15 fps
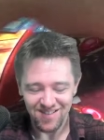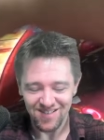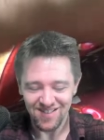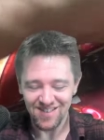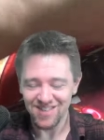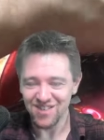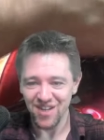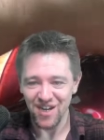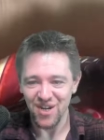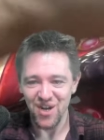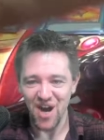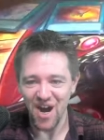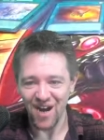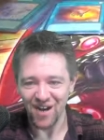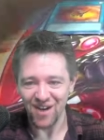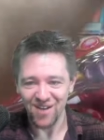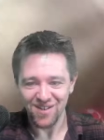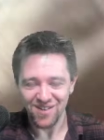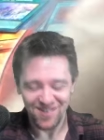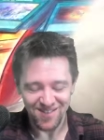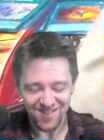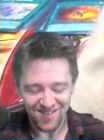This is like a 9.
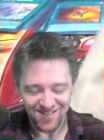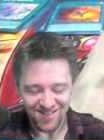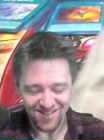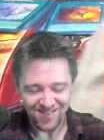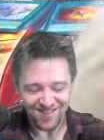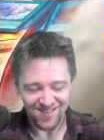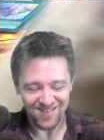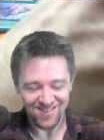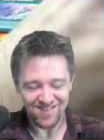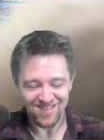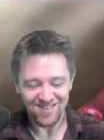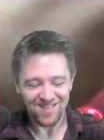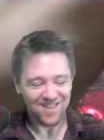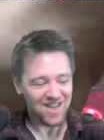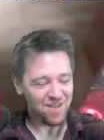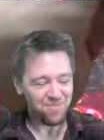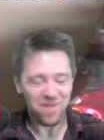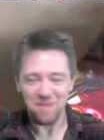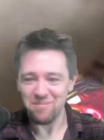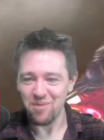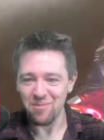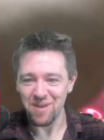Keep that
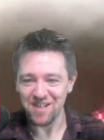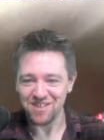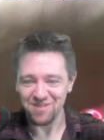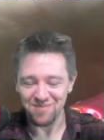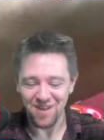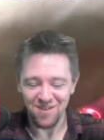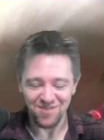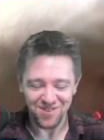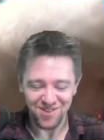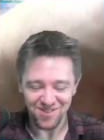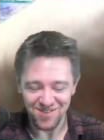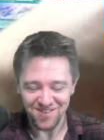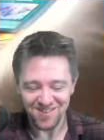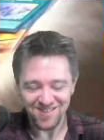momentum up, dude.